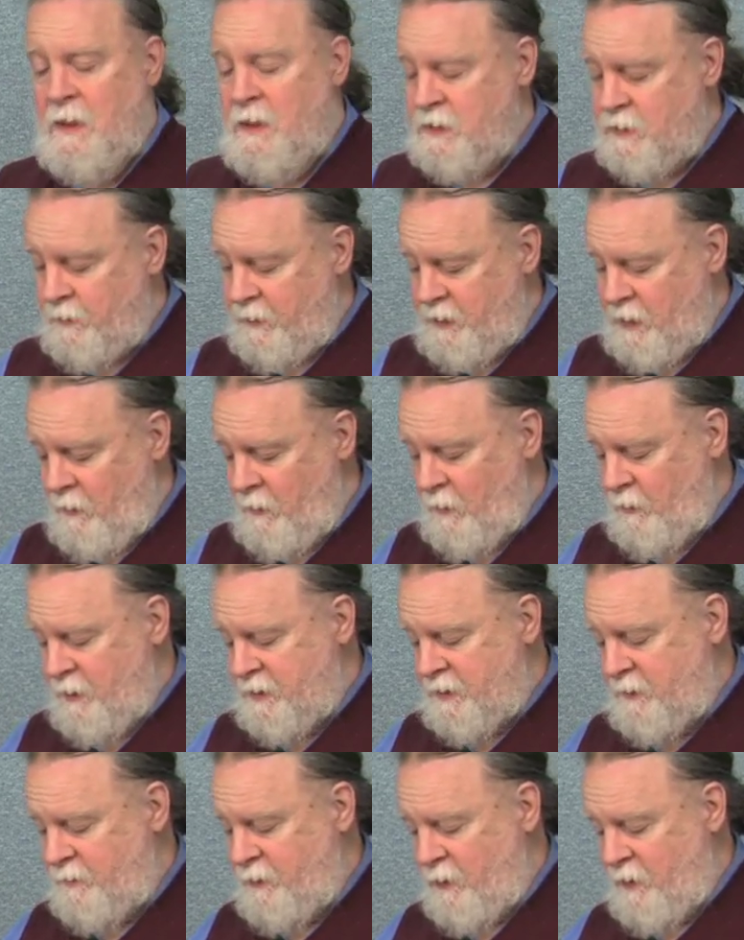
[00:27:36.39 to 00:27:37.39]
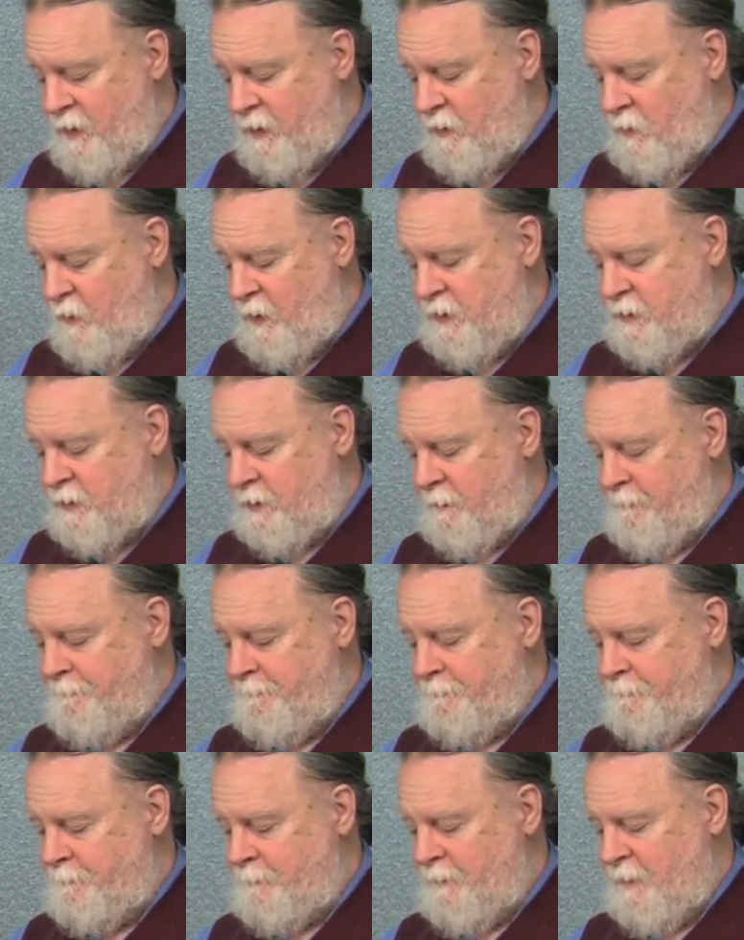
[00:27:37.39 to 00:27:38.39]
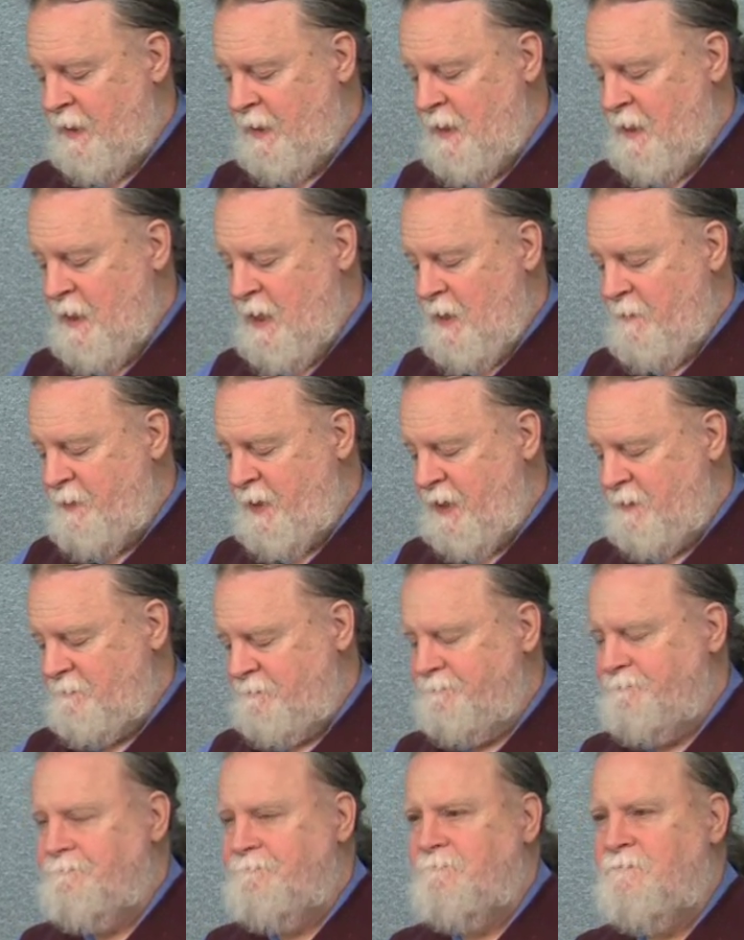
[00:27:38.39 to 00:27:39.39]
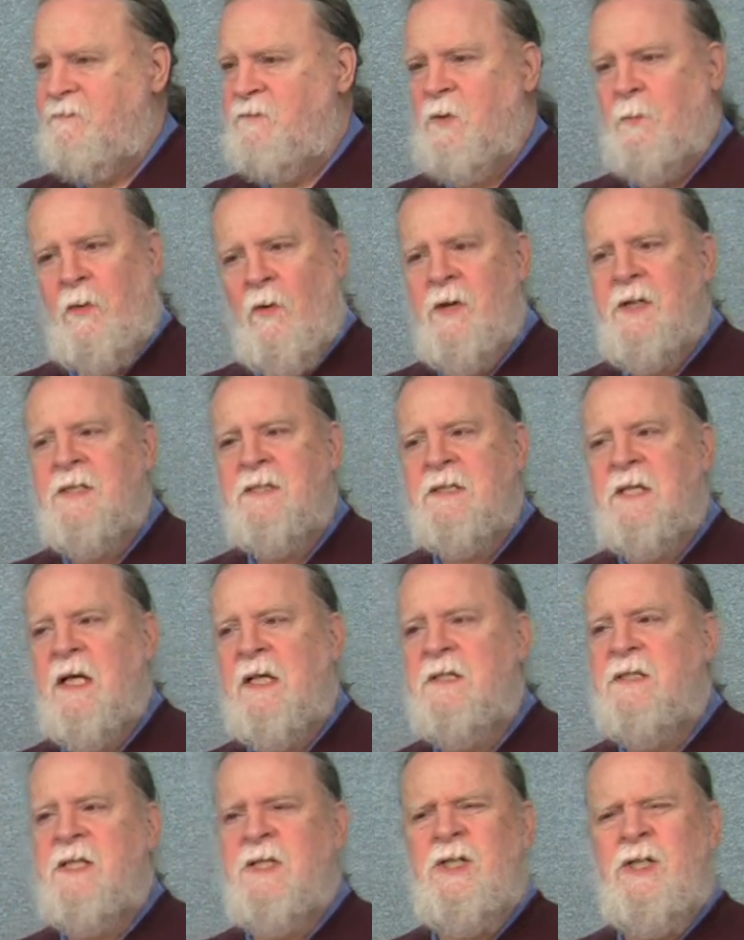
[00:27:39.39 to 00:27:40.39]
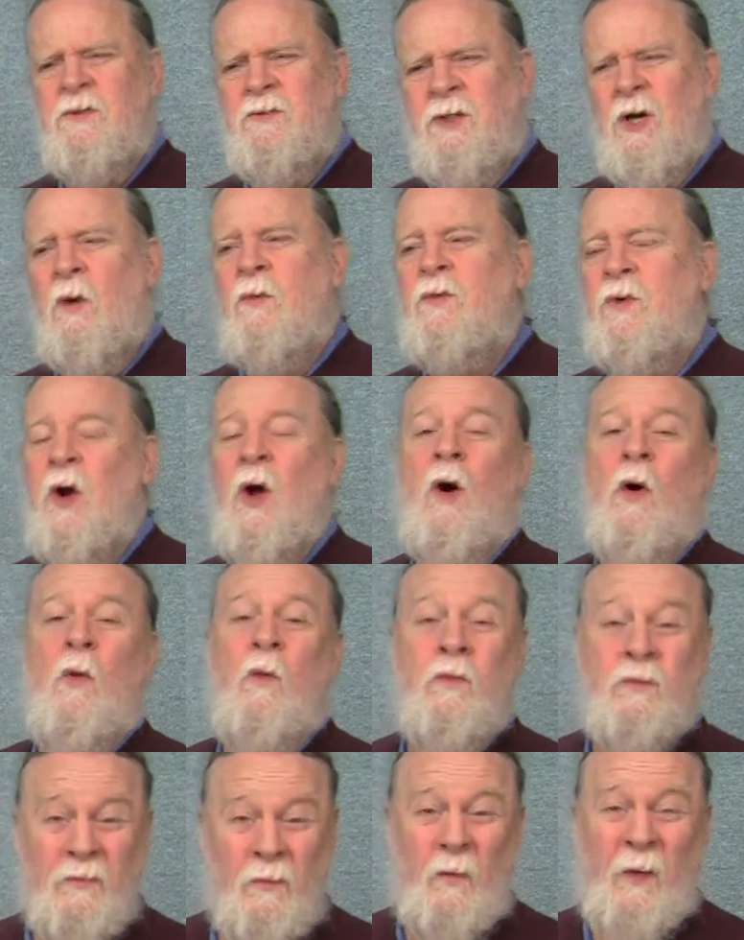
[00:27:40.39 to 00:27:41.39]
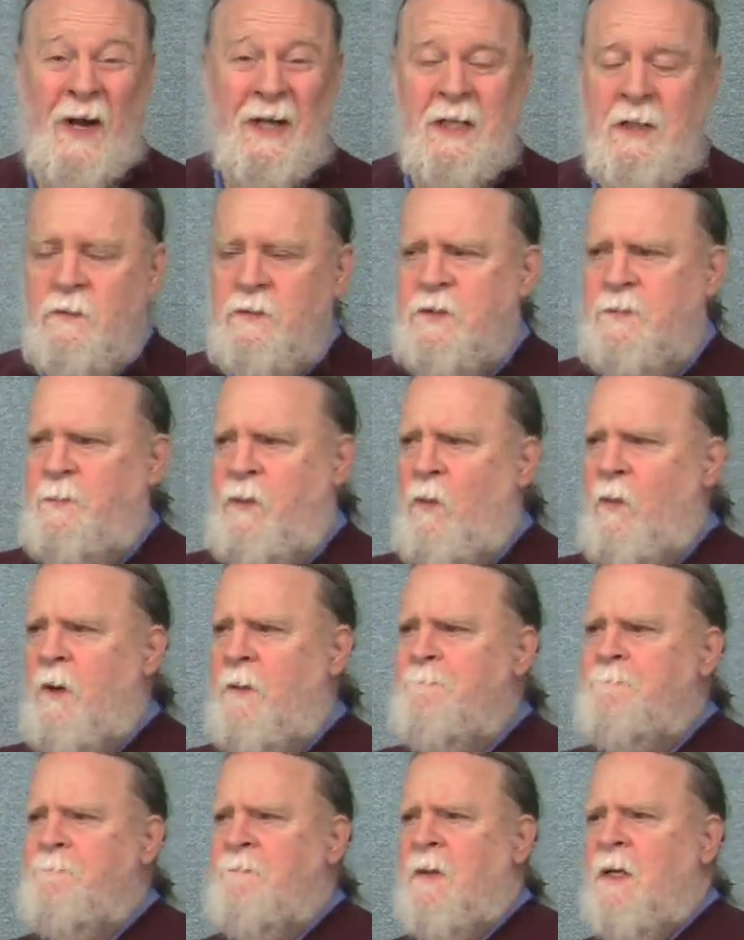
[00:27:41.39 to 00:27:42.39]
So we know it wasn't born in the winter. But the point is then, since you don't know when he was born,